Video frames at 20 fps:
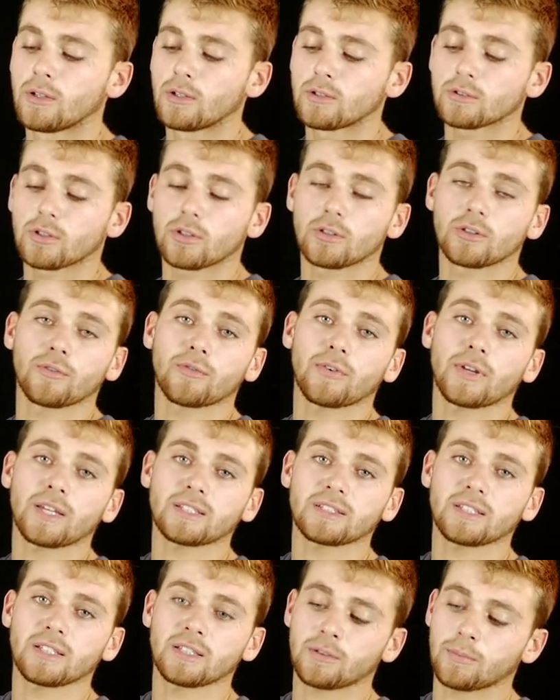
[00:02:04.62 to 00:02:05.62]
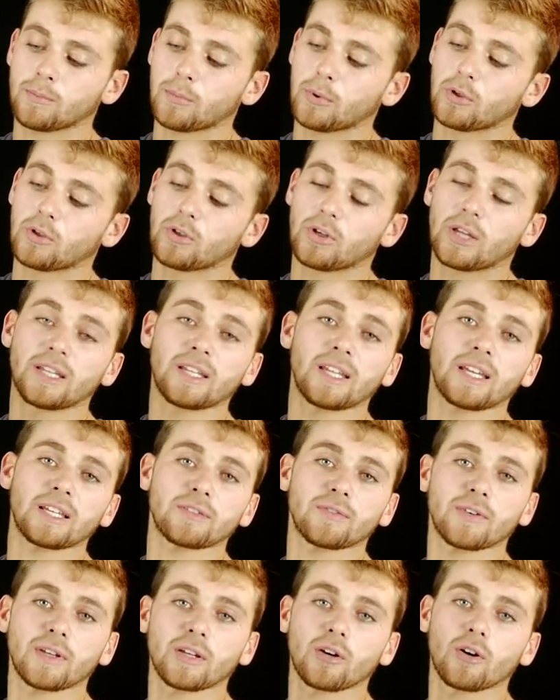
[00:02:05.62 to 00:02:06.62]
So to fix this, put your
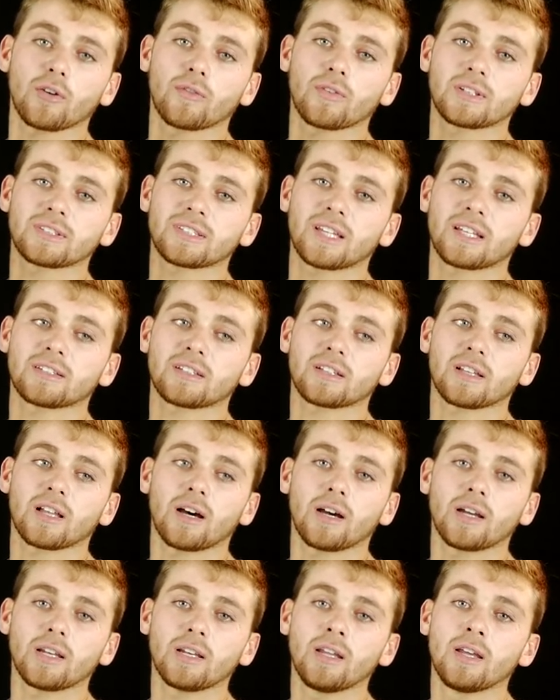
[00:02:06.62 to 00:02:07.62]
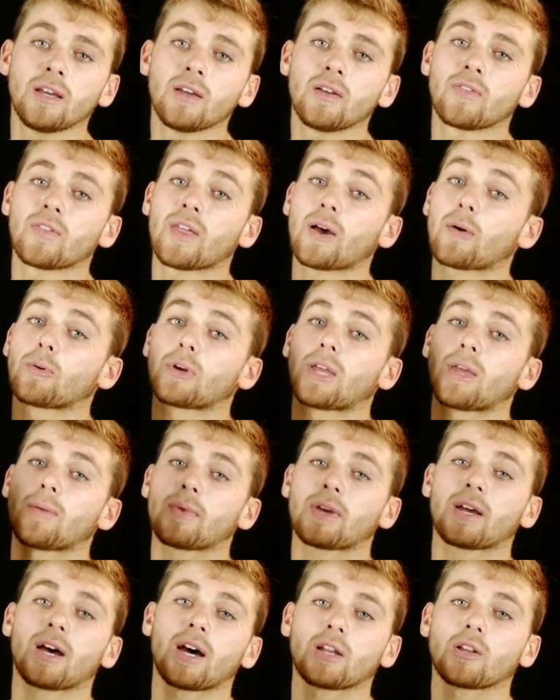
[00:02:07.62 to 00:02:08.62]
index finger over the center line. That will keep
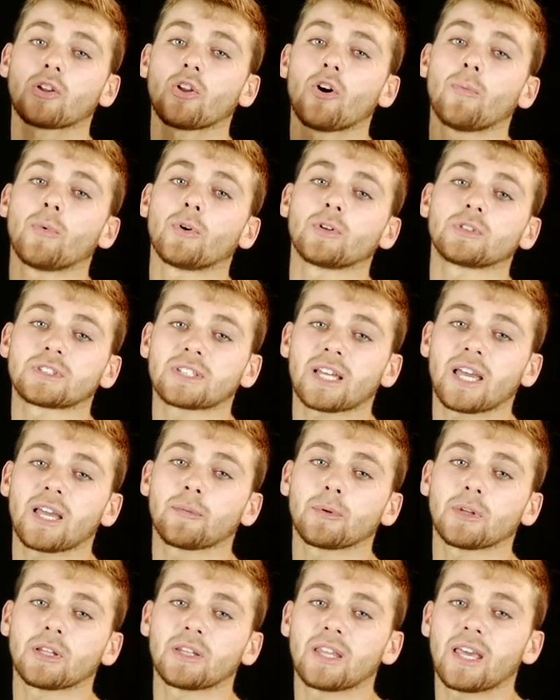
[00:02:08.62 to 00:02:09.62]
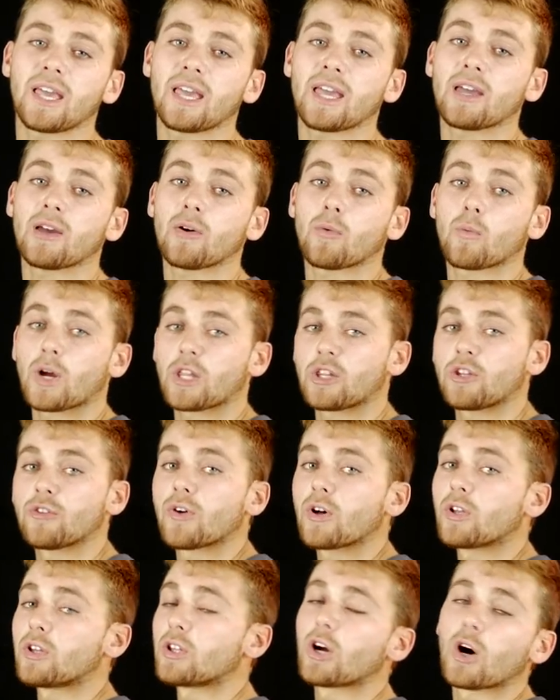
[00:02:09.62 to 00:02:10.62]
the kite a lot more stable in the air when you've
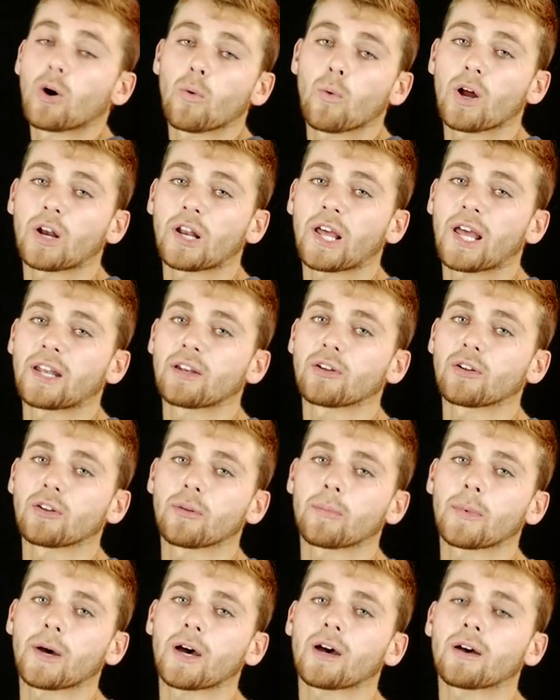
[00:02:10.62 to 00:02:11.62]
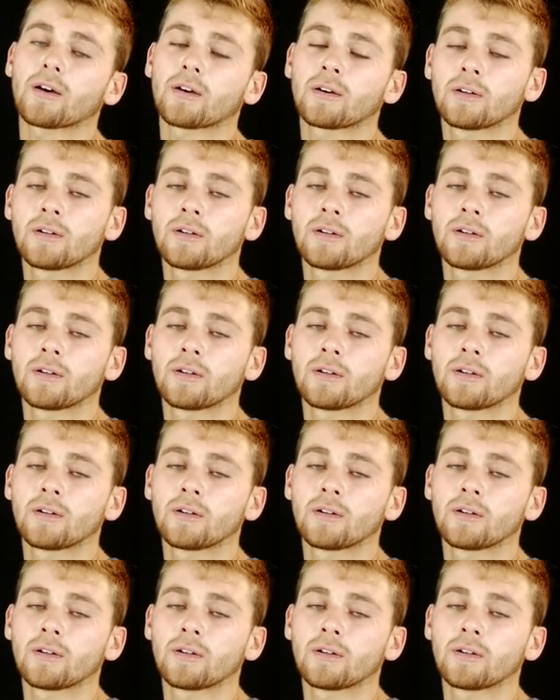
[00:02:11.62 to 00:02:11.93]
only got one hand on the bar.